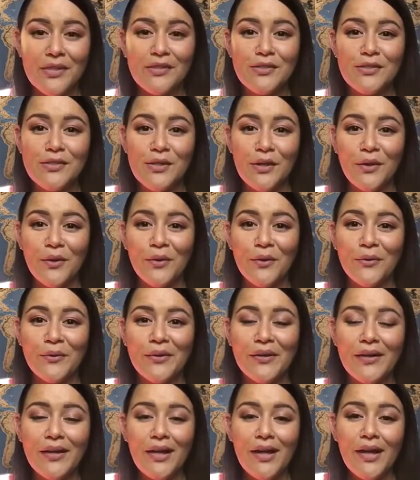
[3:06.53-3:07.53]

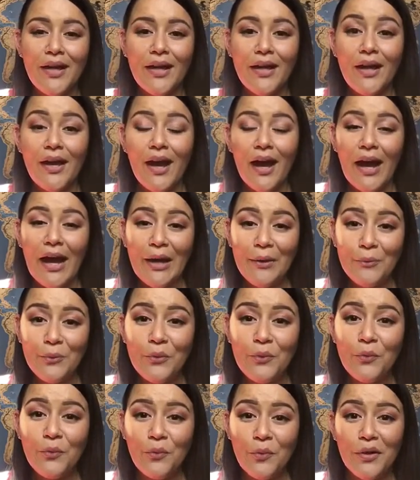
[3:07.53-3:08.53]
So I
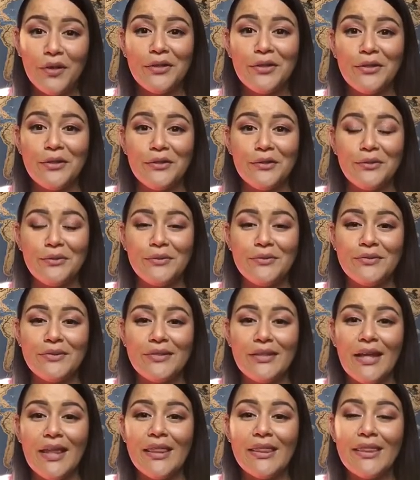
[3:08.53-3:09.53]
will warn you,
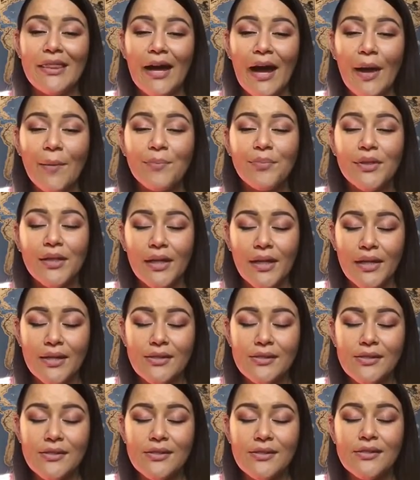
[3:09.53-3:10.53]
that
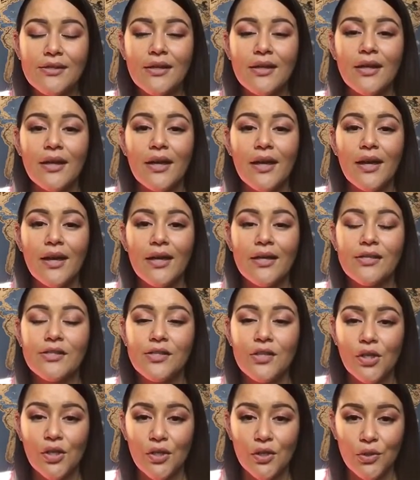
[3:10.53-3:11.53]
place is
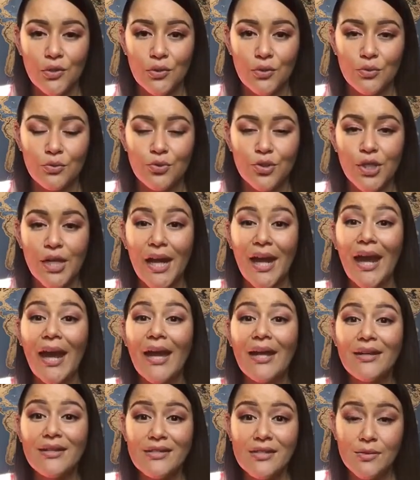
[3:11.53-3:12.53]
huge
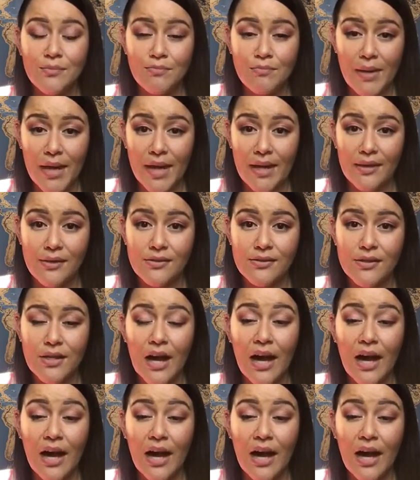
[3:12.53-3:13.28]
and it's a maze.